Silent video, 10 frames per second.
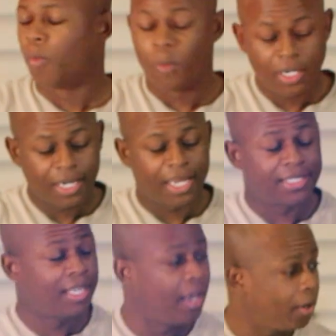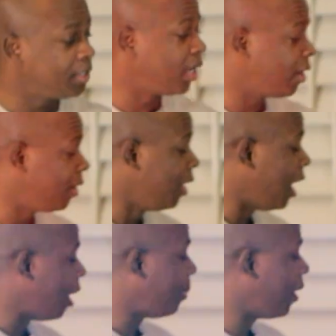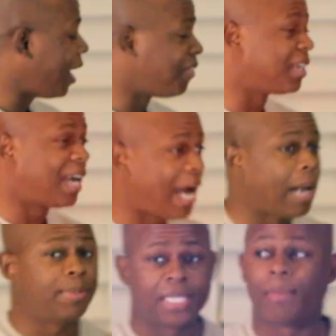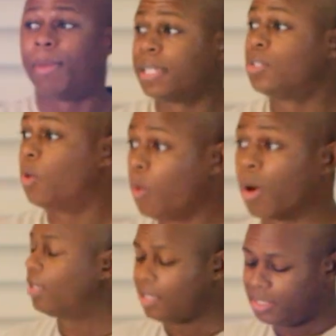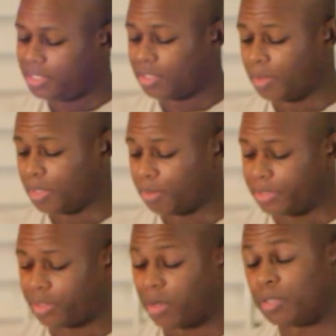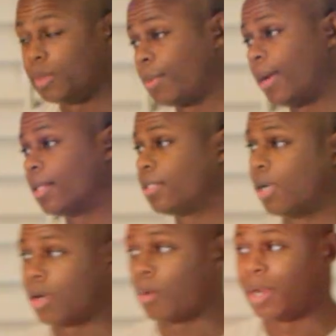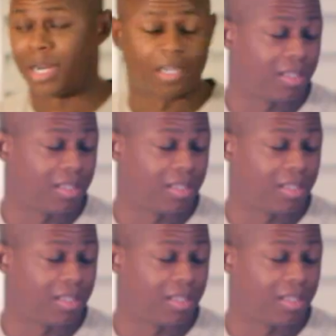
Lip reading: When did I tell y'all about having cops at my door? At least it's only 3 stars. We could probably talk our way out of